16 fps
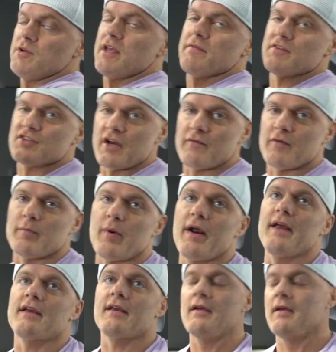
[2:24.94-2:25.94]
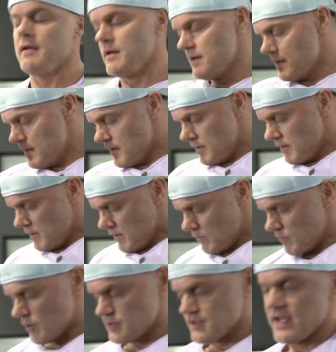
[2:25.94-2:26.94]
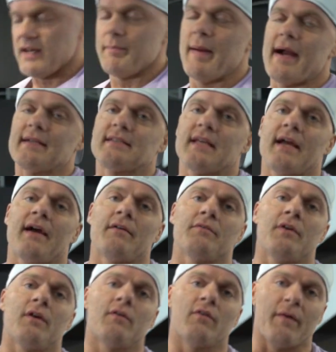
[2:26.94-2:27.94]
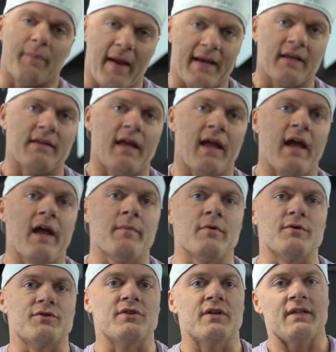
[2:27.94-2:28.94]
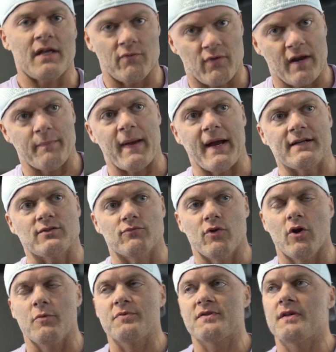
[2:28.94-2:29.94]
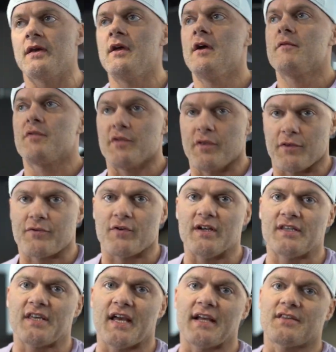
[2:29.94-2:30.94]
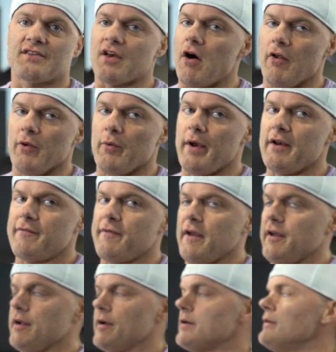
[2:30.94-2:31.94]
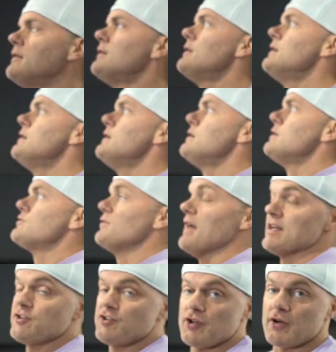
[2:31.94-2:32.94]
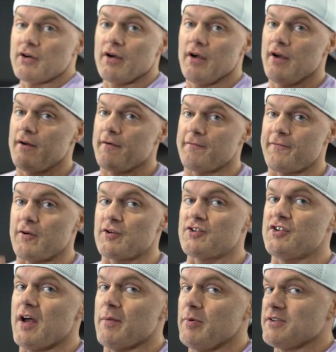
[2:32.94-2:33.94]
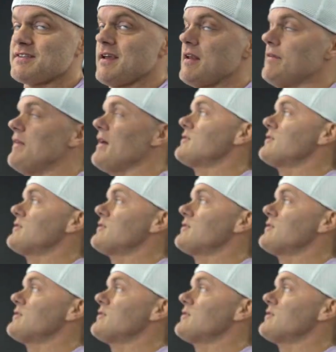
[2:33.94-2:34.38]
give yourself a break rotate it back down, right back into hammers, and then right back to ropes for the three sets all the way to failure. So that's your first double set of